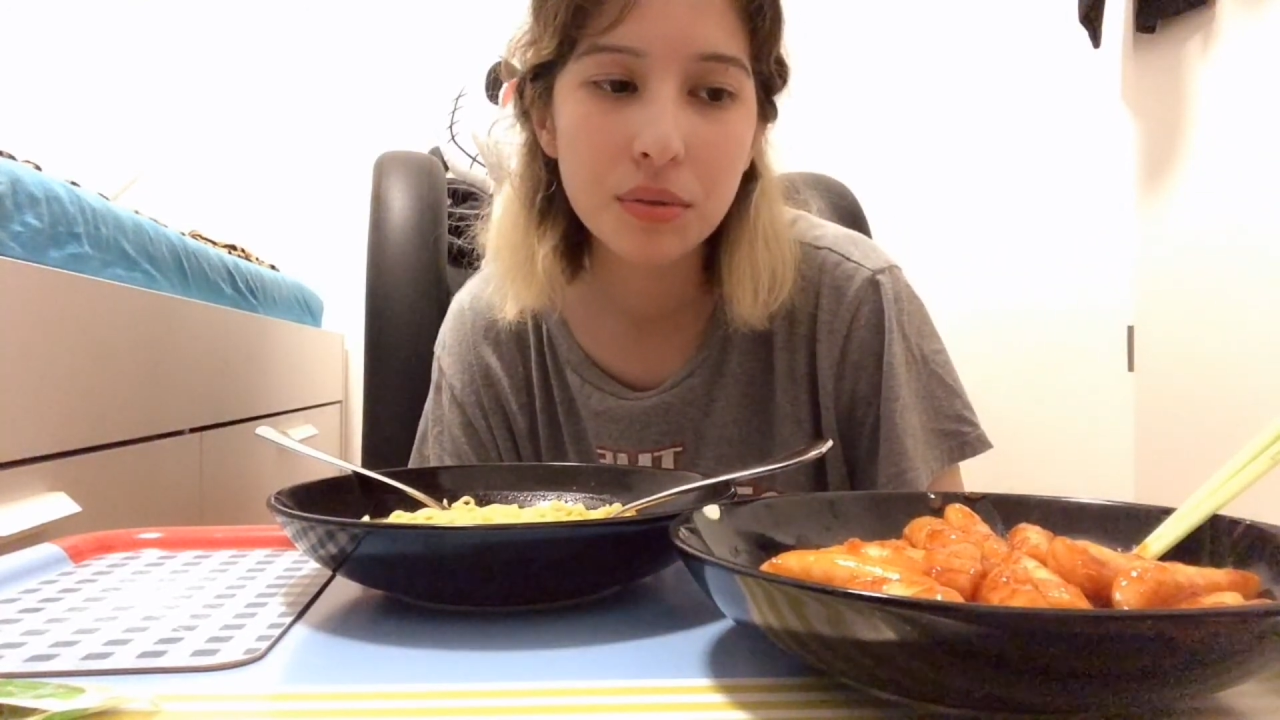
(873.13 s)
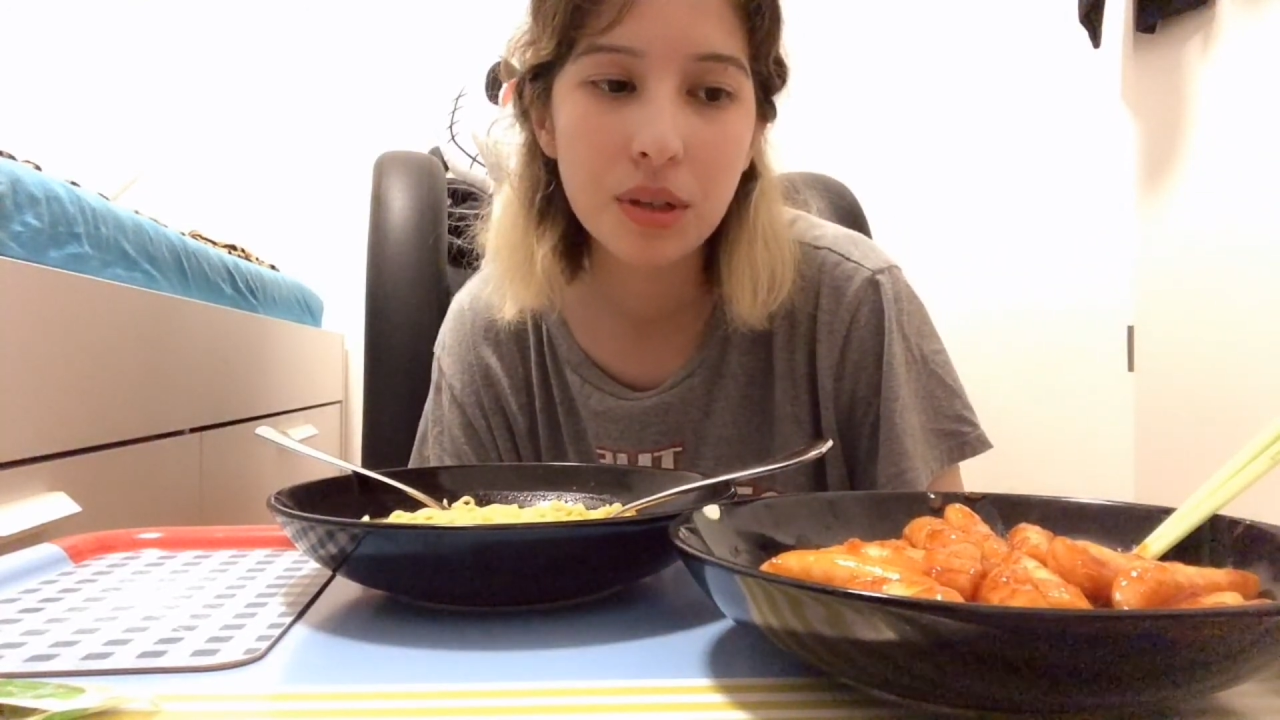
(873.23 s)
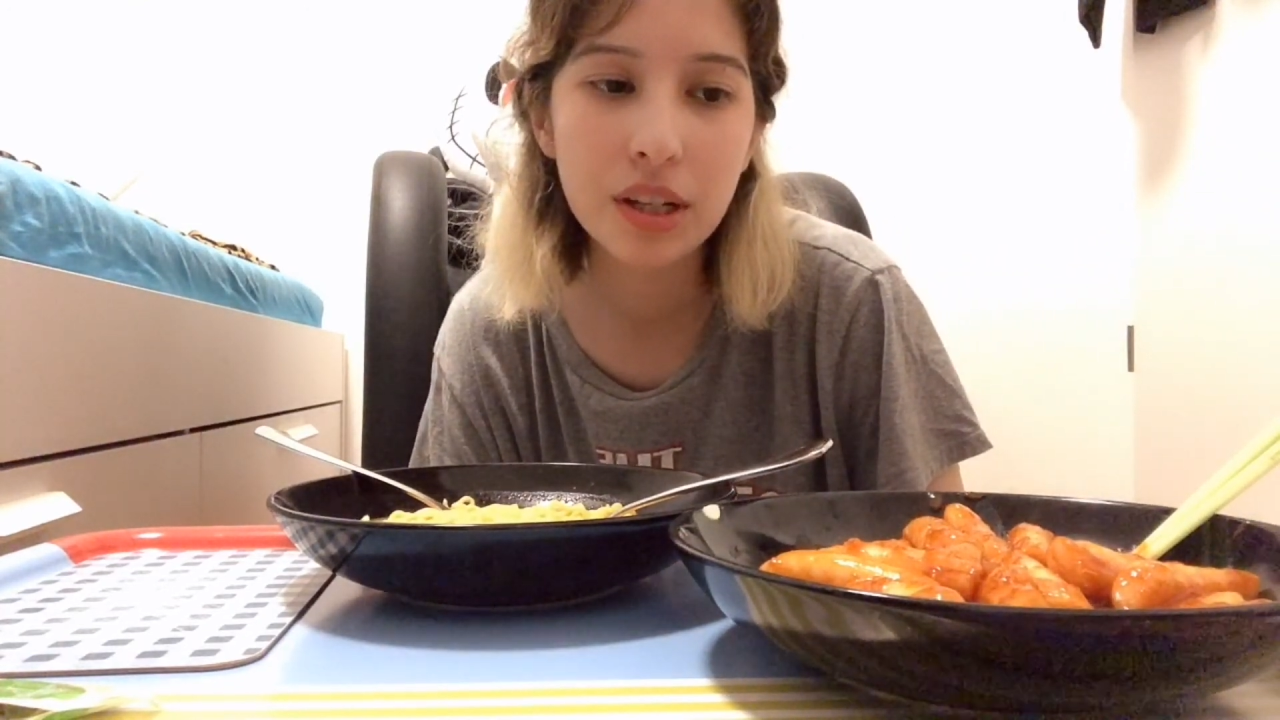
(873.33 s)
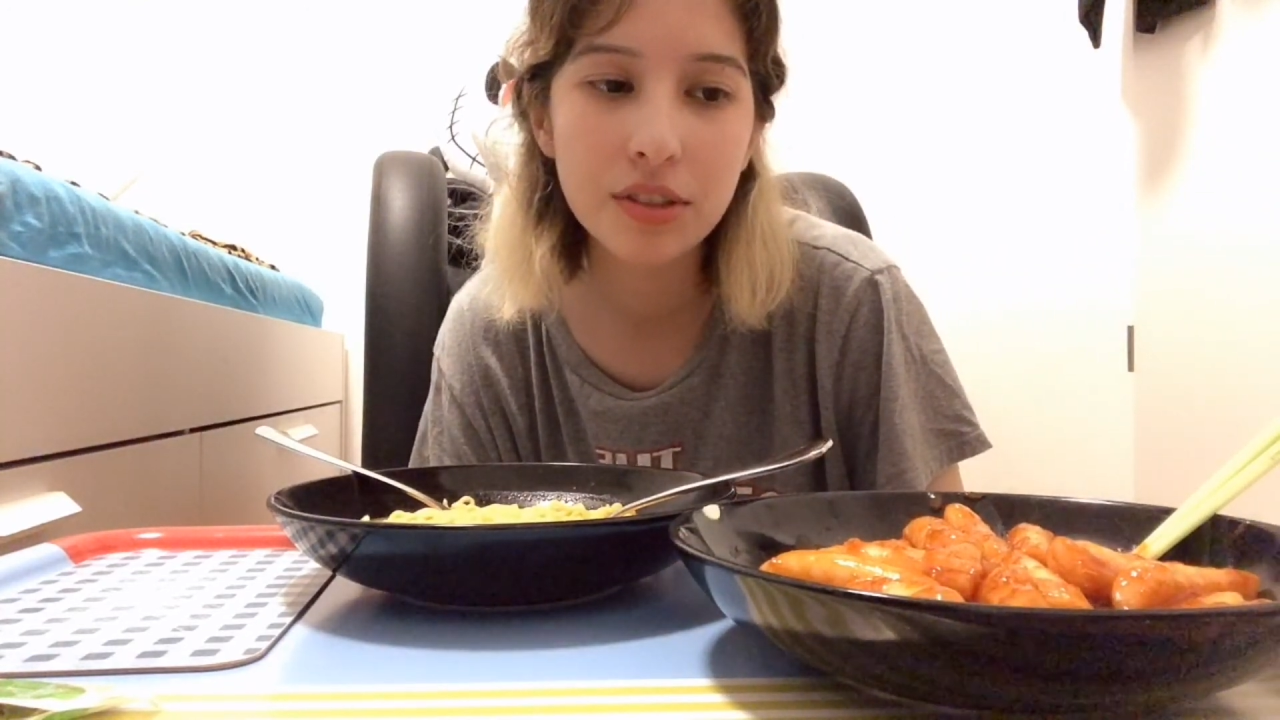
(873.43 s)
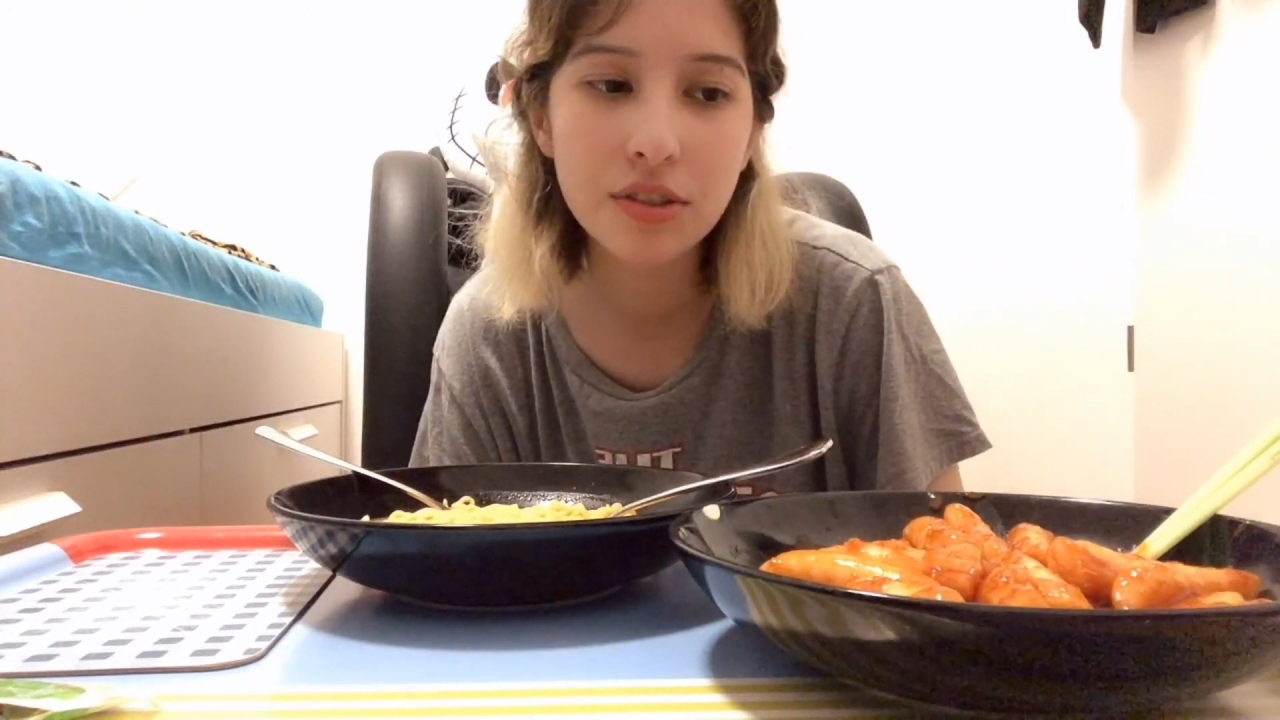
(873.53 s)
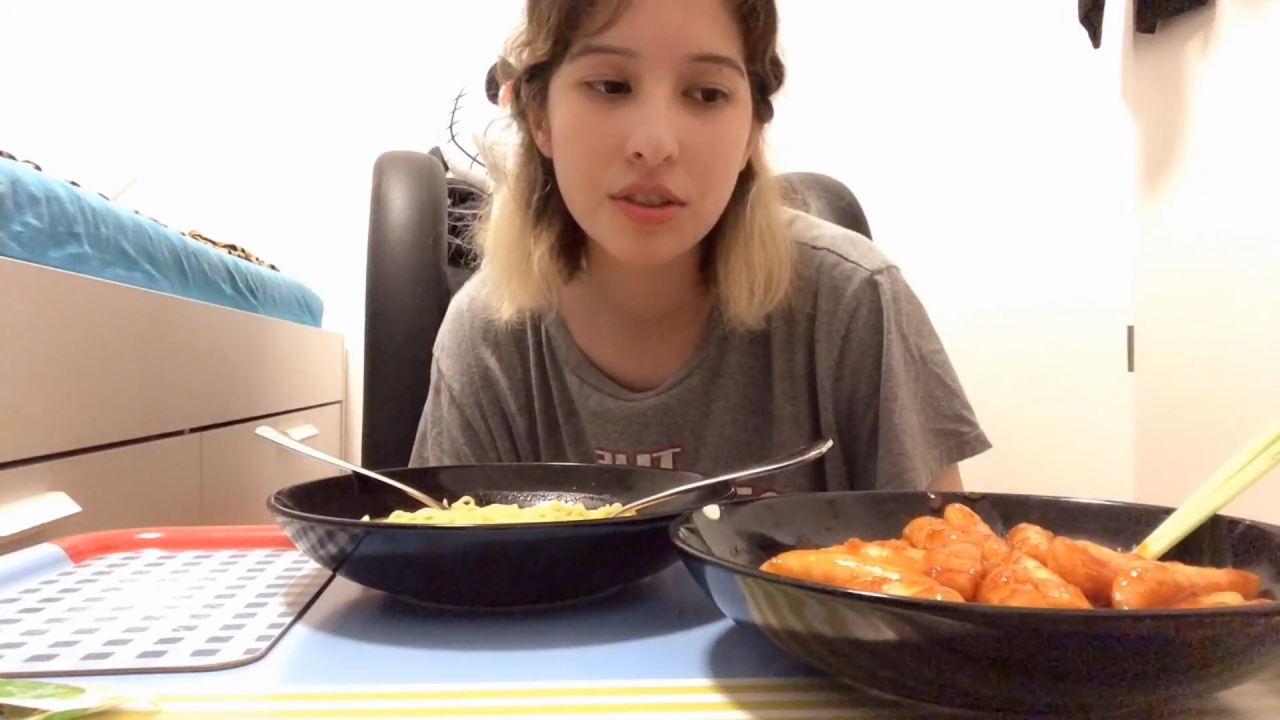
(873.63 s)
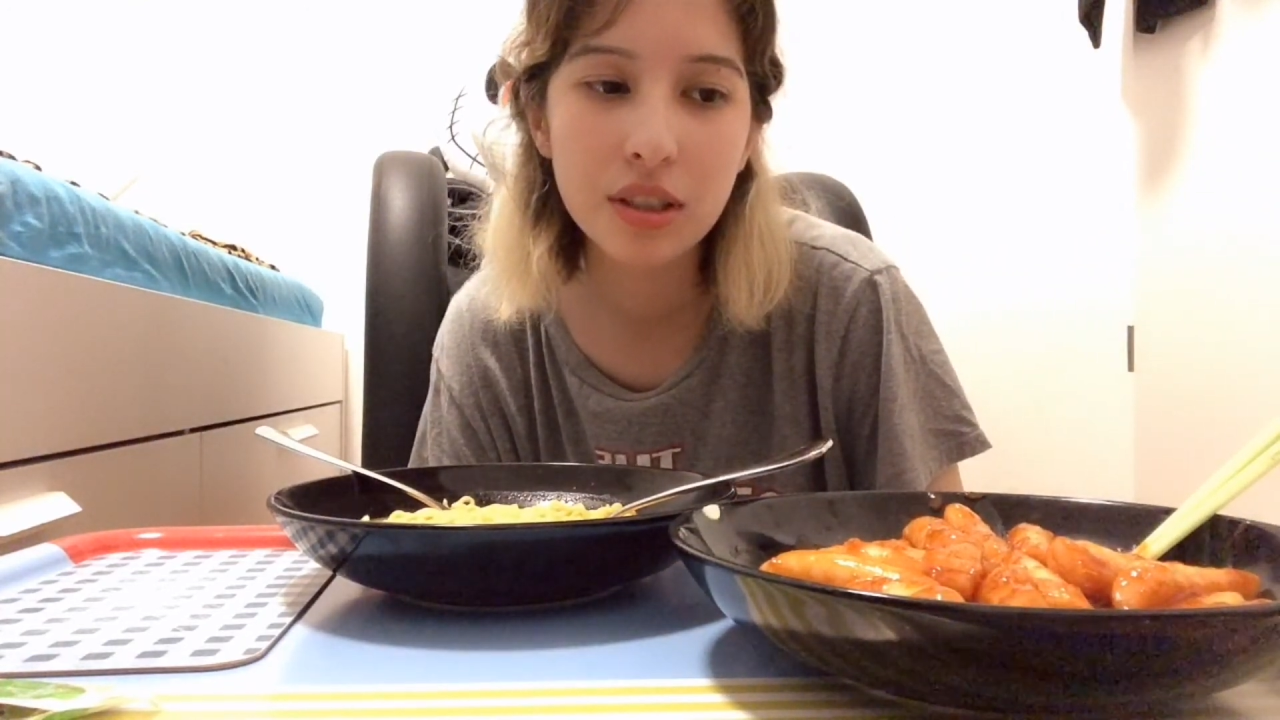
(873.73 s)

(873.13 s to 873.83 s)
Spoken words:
watched